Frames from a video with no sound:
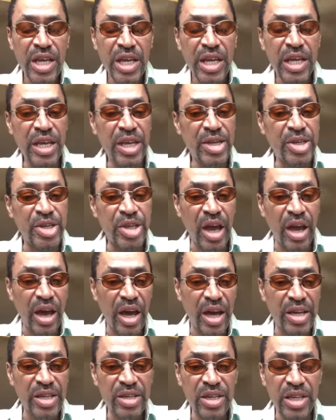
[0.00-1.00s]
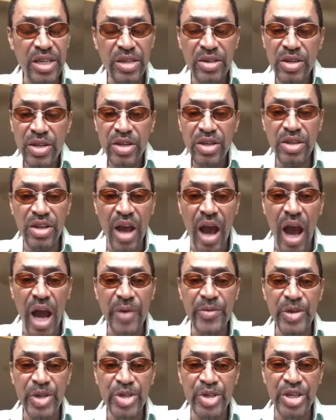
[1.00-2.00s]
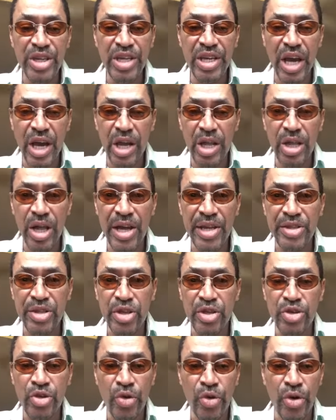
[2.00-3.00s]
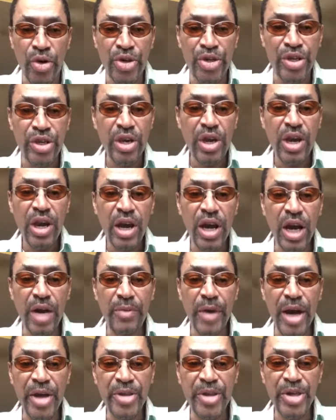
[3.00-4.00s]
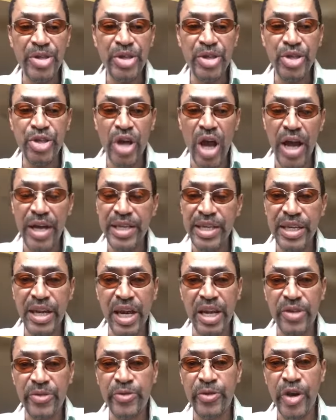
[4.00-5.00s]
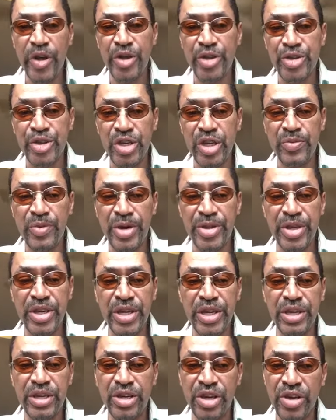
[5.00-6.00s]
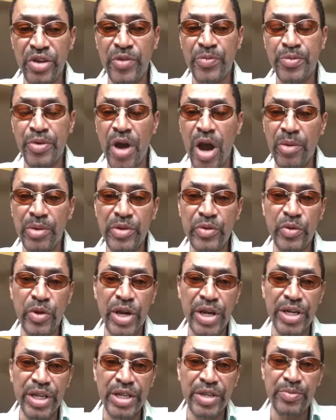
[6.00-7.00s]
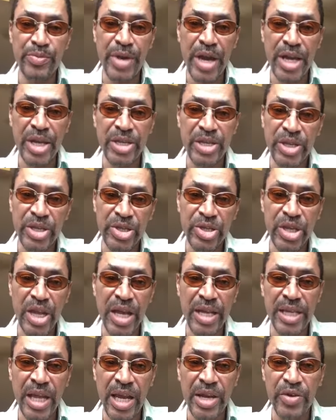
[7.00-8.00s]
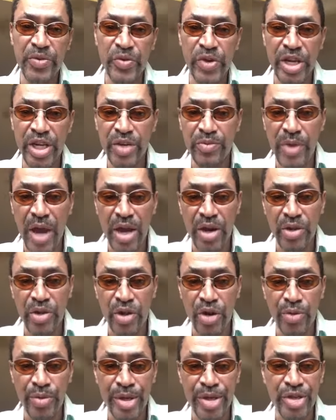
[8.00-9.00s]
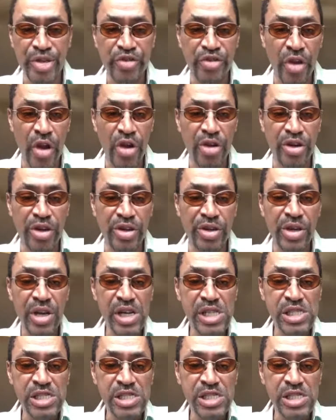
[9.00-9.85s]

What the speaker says: He's obviously, you gotta like this horse. I think the jockey kind of fell asleep. I think he could have probably won in the Pegasus Stakes had he ridden him out a little bit stronger.